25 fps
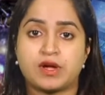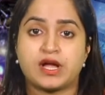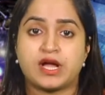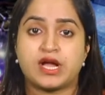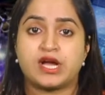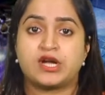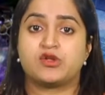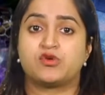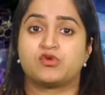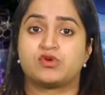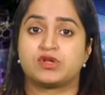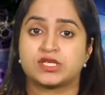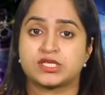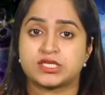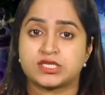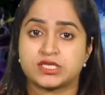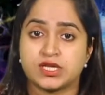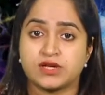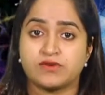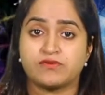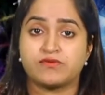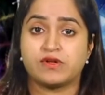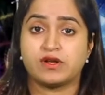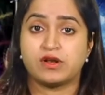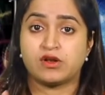
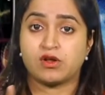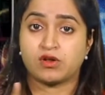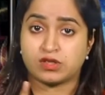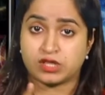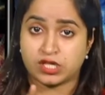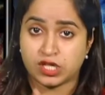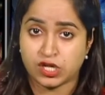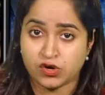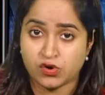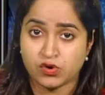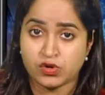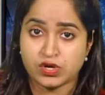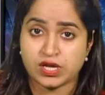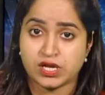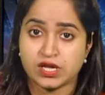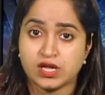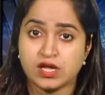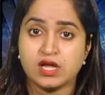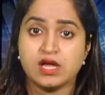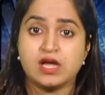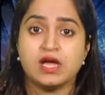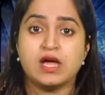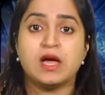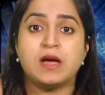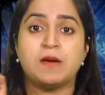Hedonistic theory
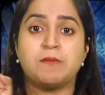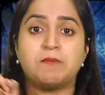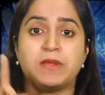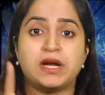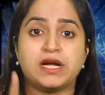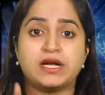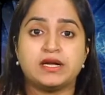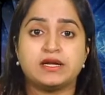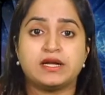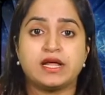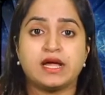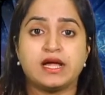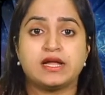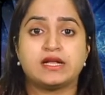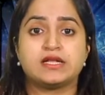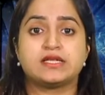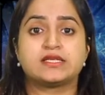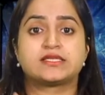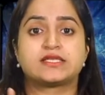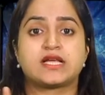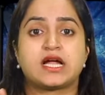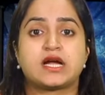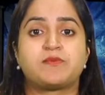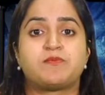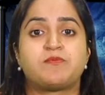maintains
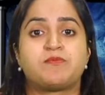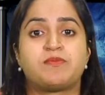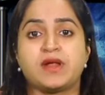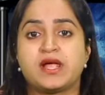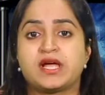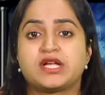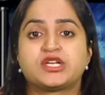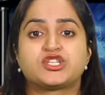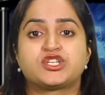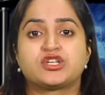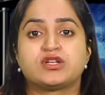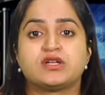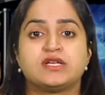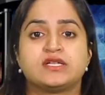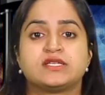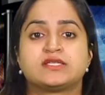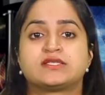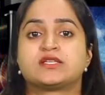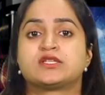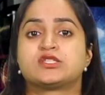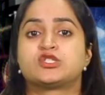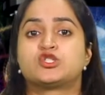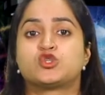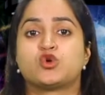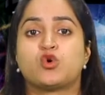that pleasure is
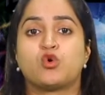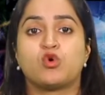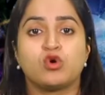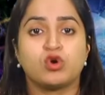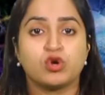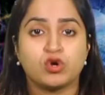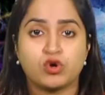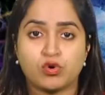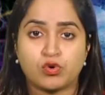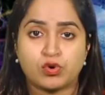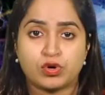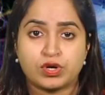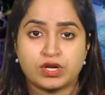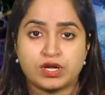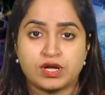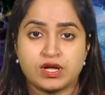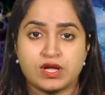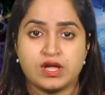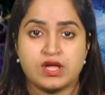the sole good,